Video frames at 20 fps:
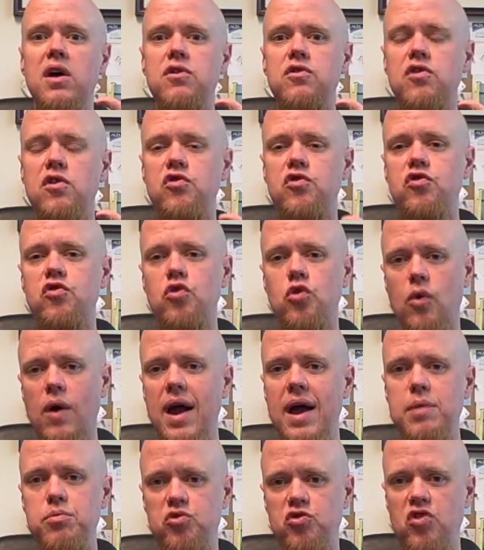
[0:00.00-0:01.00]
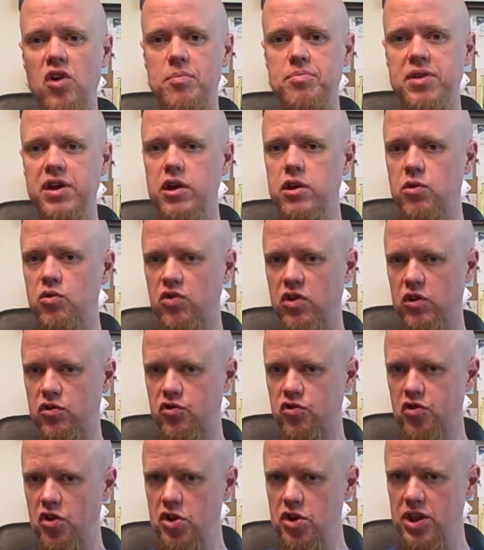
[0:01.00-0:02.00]
describe something using
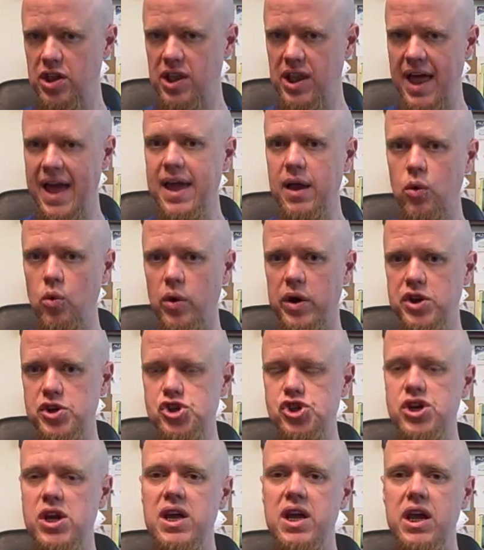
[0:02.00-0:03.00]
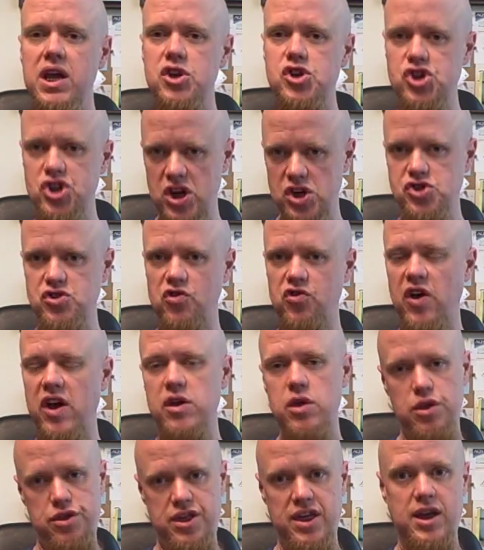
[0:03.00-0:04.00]
certain language, it changes how
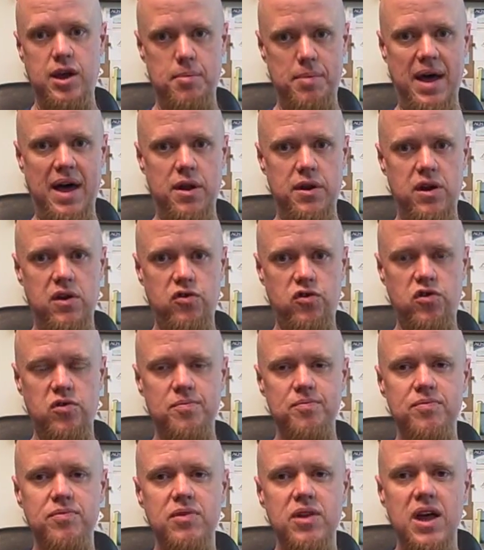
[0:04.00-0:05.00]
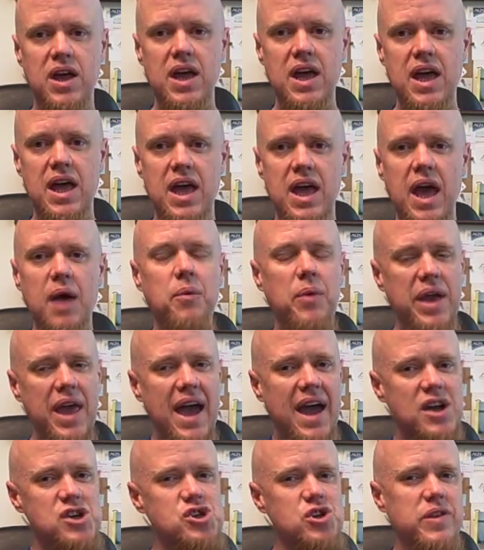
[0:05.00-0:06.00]
you think about it. And we
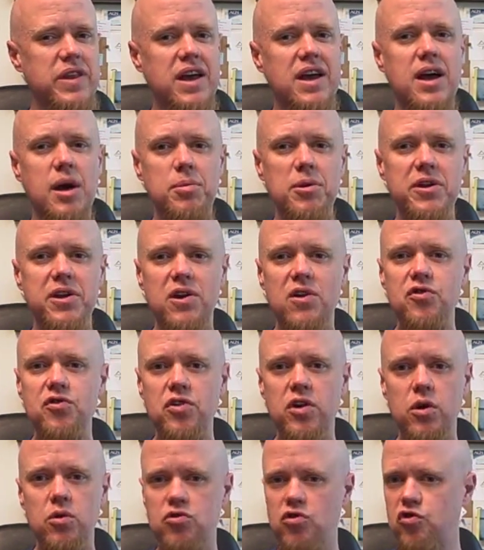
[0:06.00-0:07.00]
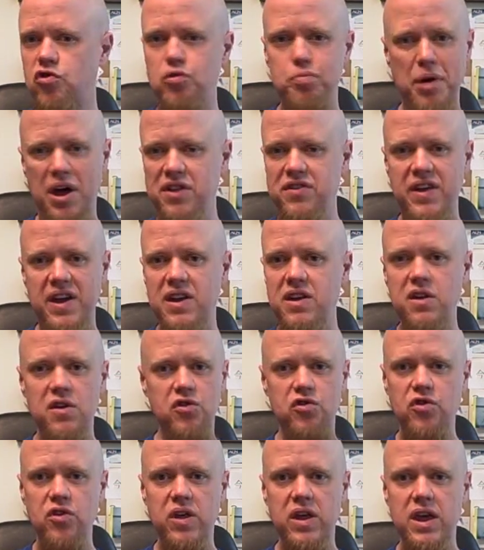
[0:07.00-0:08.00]
actually, a couple of years ago, just
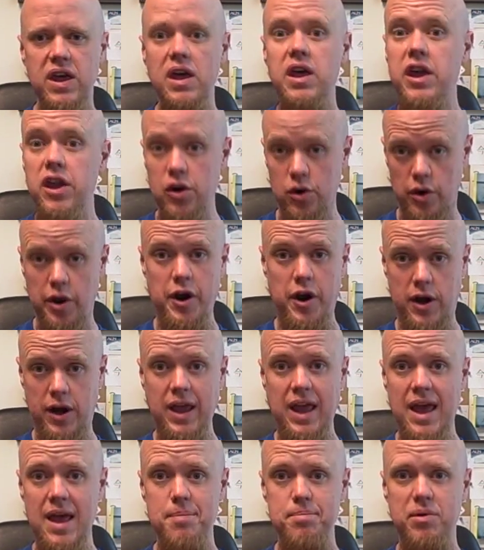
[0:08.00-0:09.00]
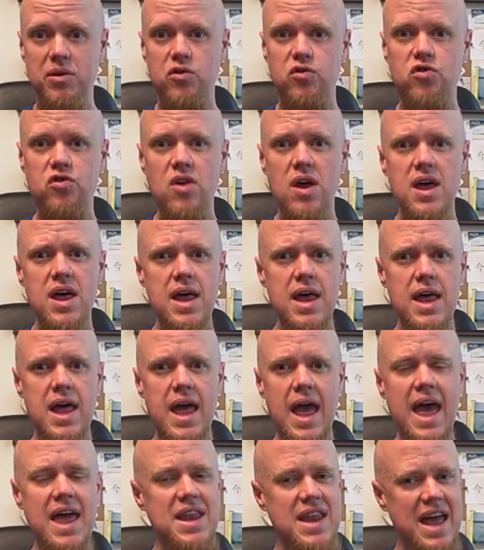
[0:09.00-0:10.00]
spontaneously here on our campus,
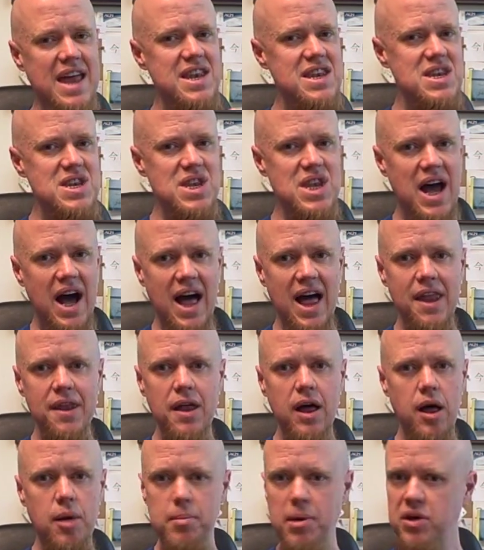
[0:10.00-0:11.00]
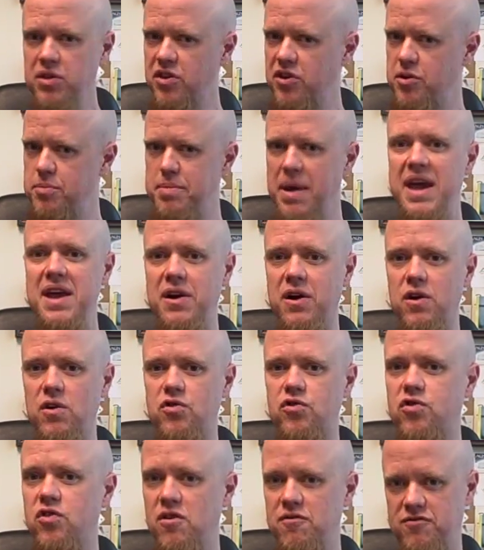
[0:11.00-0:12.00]
and not among the
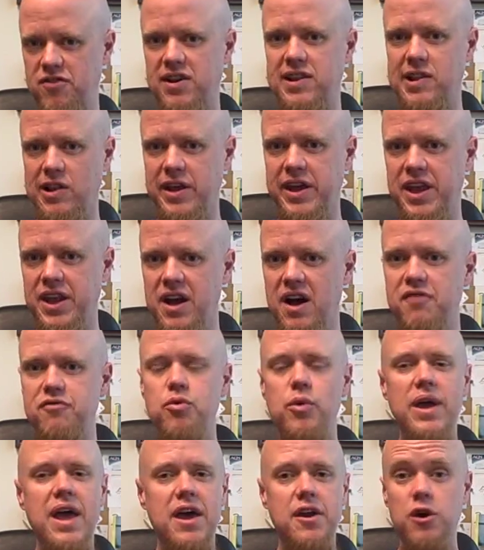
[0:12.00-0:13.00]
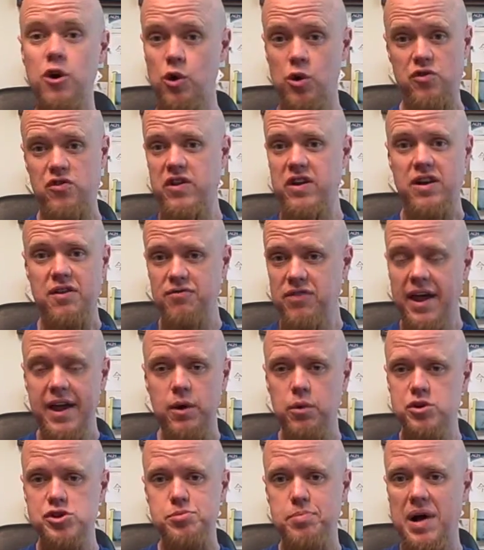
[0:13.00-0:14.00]
debaters, funnily enough, we had a critique of
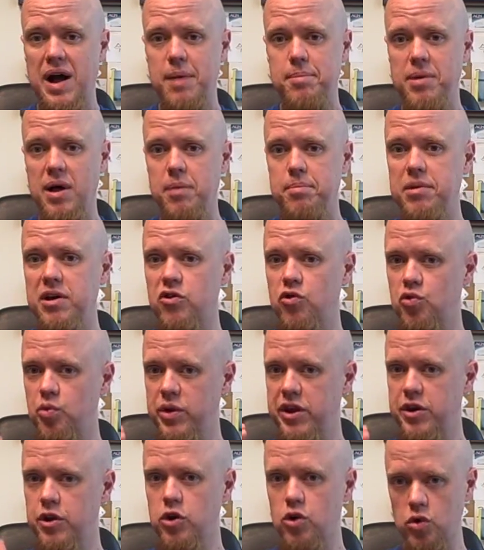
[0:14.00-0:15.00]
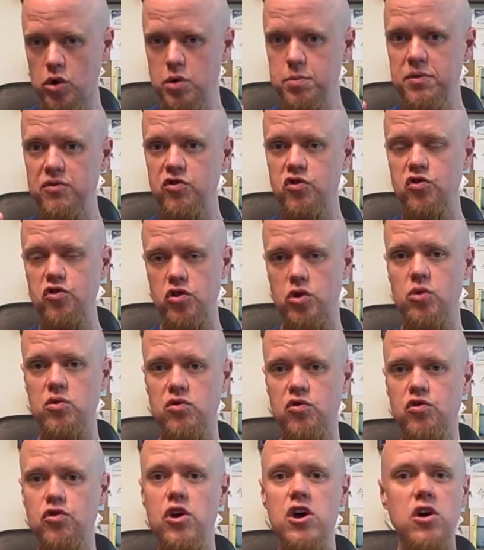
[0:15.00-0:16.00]
language pop up because we had a group of
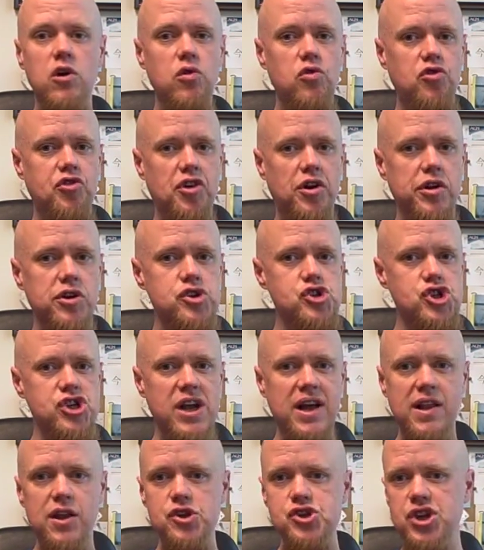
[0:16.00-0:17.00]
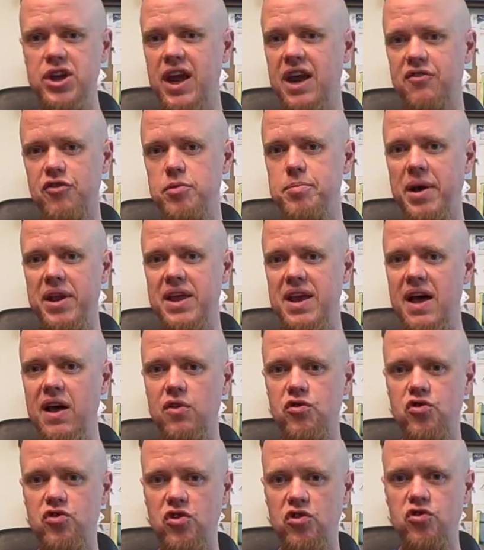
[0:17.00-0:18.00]
students who started challenging everybody
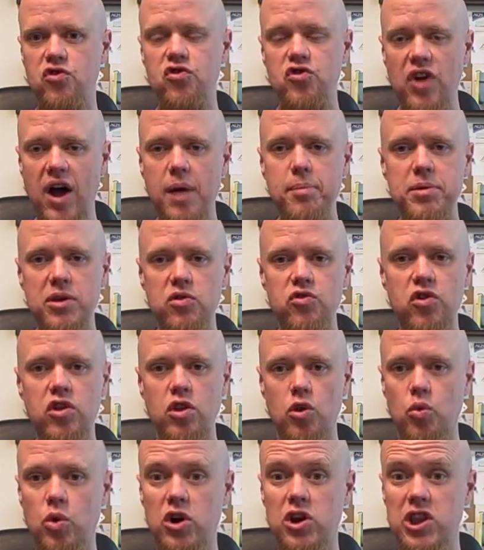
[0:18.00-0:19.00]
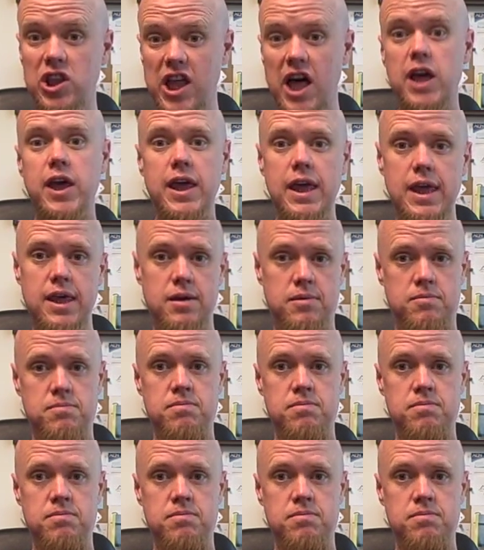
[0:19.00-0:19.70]
else to stop using the word lucky.